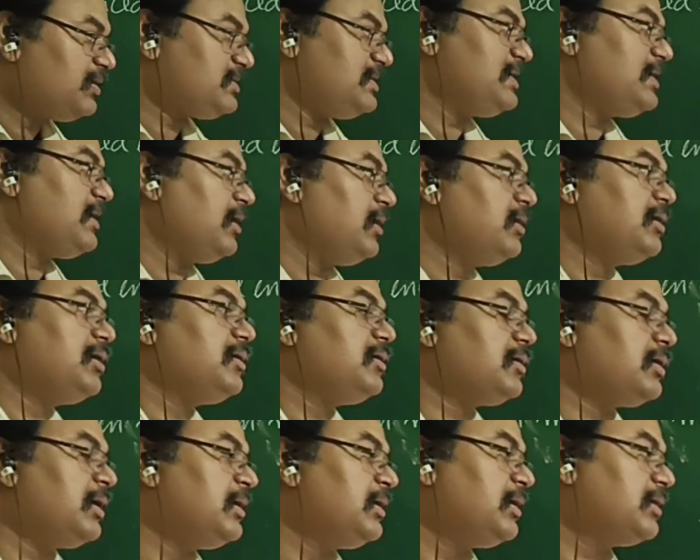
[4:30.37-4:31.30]
Say
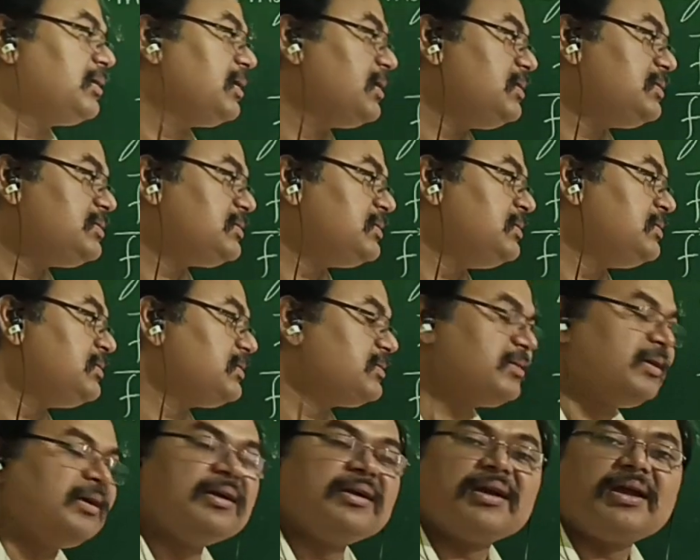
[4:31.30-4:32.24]
conductor is in the
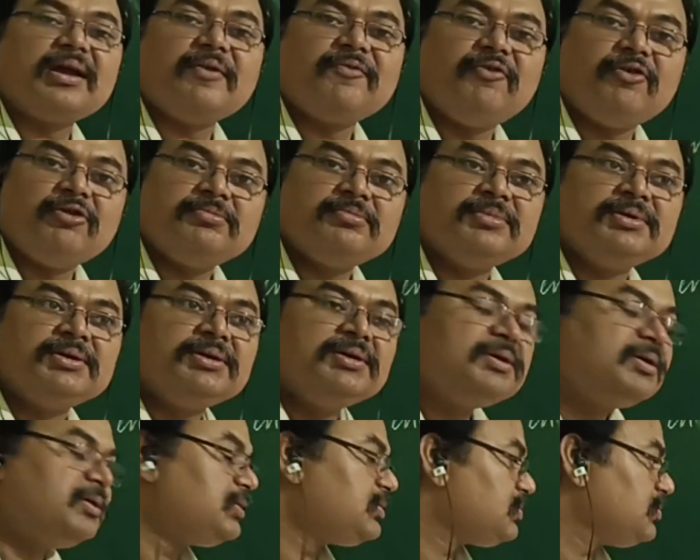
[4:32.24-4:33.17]
cylindrical form,
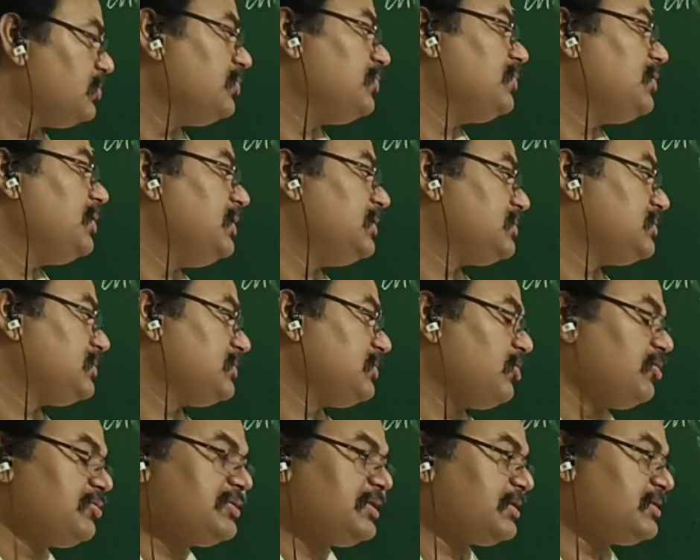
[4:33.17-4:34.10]
so its
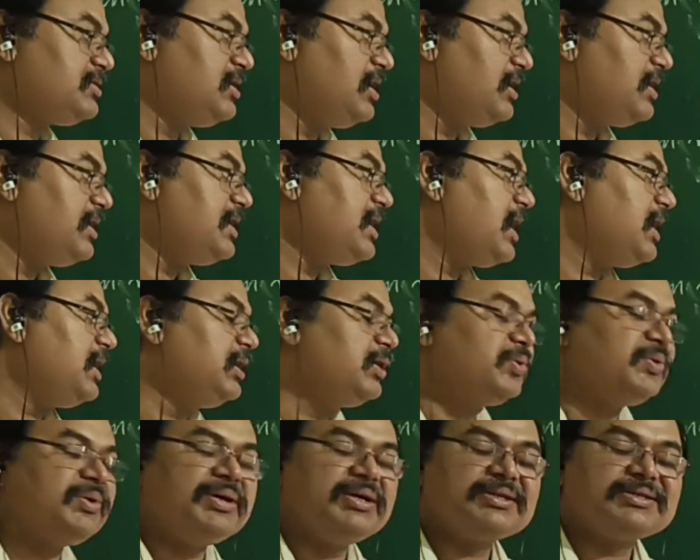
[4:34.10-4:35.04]
cross sectional area
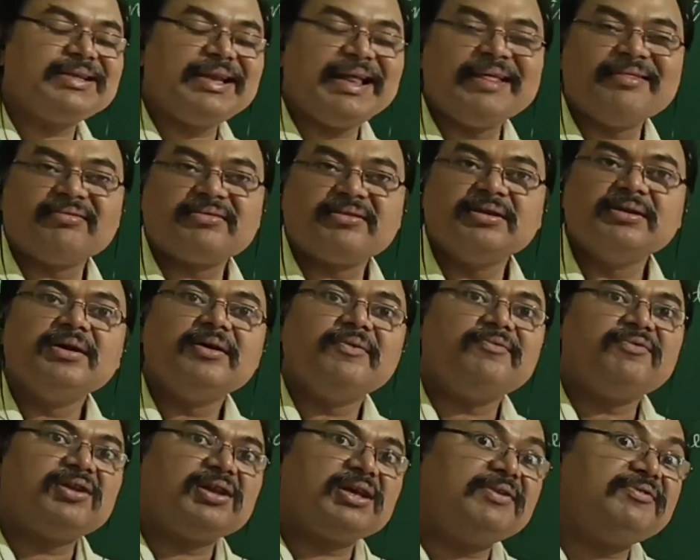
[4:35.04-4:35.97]
into its length
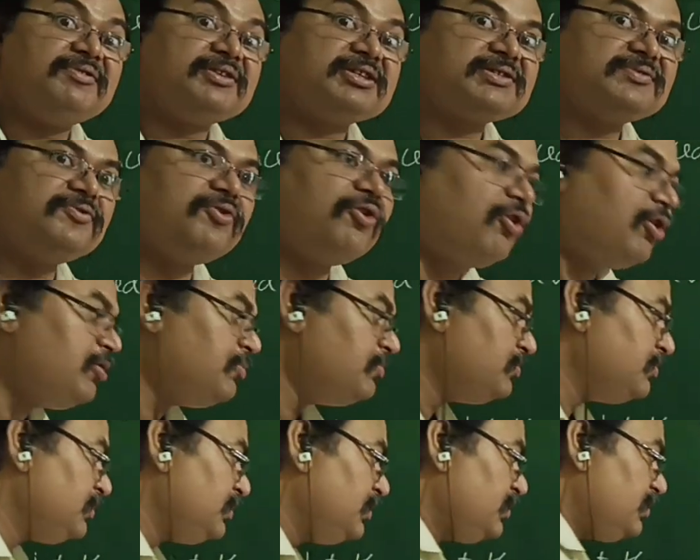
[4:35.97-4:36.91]
will give its
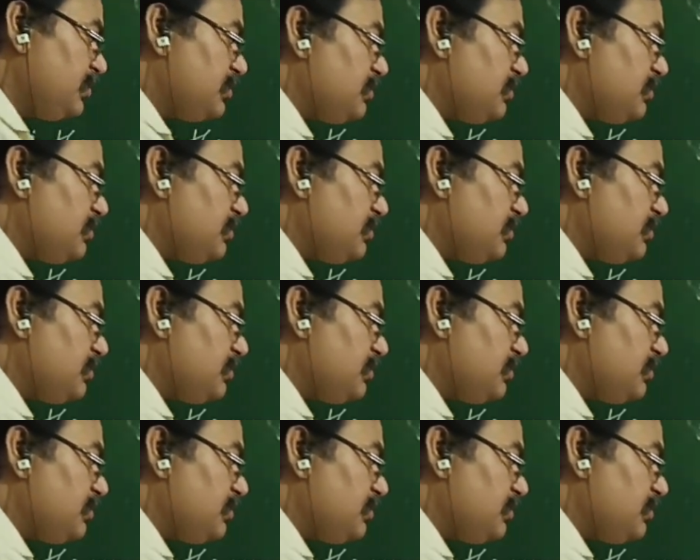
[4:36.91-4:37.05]
volume.